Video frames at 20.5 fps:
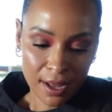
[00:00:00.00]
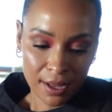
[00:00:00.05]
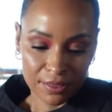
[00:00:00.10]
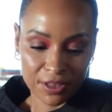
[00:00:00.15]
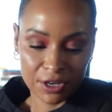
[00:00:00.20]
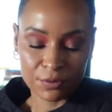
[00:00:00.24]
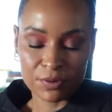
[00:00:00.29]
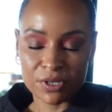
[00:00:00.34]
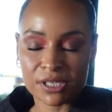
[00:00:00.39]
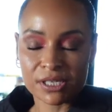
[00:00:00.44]

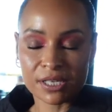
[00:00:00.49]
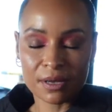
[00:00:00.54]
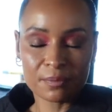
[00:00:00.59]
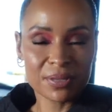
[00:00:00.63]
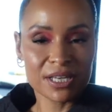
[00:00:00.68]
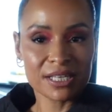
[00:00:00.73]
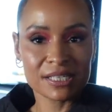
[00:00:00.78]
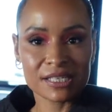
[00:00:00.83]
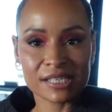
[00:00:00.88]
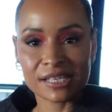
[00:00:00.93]
There were
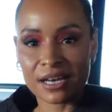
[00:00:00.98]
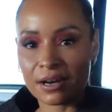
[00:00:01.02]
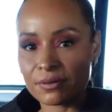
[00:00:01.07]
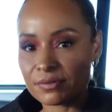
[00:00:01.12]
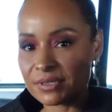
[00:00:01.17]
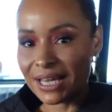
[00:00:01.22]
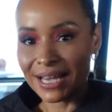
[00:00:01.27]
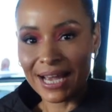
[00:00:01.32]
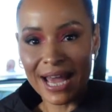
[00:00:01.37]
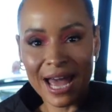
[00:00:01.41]
some pieces that I
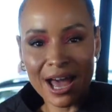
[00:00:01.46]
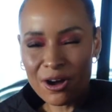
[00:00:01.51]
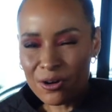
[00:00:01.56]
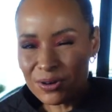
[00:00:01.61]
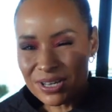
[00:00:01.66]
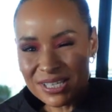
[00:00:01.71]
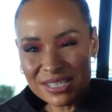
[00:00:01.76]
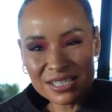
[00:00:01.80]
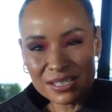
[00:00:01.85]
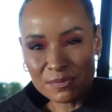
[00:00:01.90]
was like,
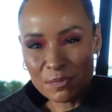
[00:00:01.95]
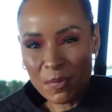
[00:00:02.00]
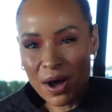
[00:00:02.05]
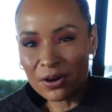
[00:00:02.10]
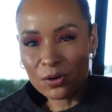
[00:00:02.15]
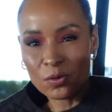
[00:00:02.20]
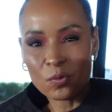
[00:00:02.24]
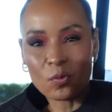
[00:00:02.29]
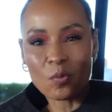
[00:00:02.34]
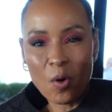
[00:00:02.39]
how is this
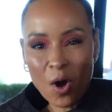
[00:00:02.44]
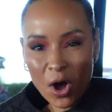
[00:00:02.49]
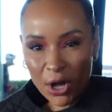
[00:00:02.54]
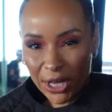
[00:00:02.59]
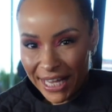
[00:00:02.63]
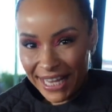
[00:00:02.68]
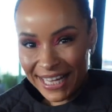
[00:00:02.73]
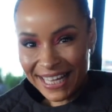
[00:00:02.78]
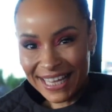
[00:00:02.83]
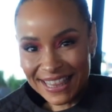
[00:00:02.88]
model
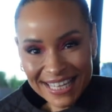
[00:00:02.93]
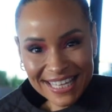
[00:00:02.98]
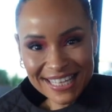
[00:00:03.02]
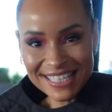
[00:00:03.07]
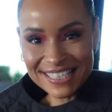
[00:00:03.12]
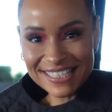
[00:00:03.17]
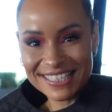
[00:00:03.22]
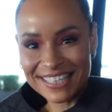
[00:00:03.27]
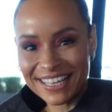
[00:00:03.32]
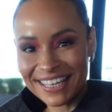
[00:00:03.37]
walking in
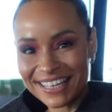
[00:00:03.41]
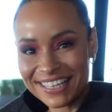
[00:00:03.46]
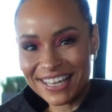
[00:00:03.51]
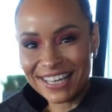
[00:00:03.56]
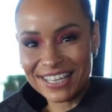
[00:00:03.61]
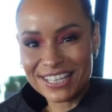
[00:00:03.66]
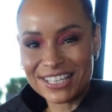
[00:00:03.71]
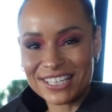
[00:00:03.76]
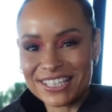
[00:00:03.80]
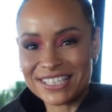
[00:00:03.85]
this? Like,
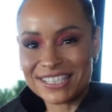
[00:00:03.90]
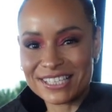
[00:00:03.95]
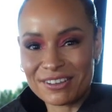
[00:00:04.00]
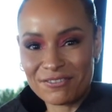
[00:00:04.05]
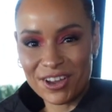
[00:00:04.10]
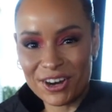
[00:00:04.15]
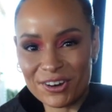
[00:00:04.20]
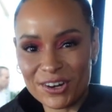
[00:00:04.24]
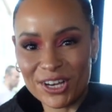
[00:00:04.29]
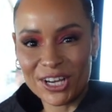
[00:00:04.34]
it is a
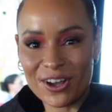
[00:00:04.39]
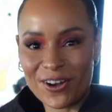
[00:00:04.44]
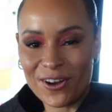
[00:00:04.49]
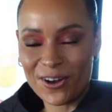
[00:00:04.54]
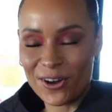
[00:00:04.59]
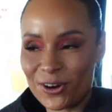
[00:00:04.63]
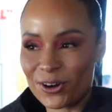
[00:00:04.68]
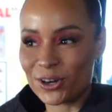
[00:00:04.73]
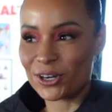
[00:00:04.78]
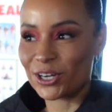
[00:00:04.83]
very
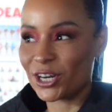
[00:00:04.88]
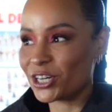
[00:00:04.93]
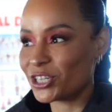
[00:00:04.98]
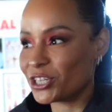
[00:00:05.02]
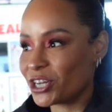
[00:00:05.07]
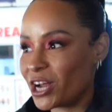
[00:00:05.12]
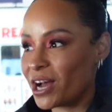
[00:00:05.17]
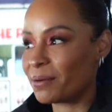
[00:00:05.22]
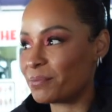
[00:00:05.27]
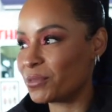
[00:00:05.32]
hard
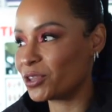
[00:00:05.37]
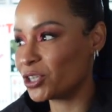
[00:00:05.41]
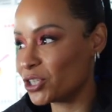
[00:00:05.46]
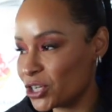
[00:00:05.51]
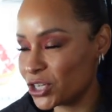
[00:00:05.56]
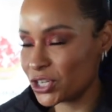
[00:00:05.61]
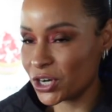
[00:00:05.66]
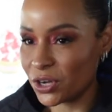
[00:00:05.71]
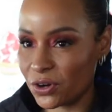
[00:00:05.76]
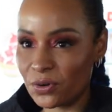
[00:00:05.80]
job, but the
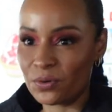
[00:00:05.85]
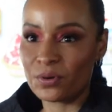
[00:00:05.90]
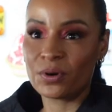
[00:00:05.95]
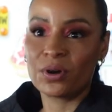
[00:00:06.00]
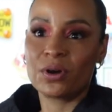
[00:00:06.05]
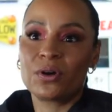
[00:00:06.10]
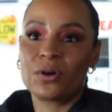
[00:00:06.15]
show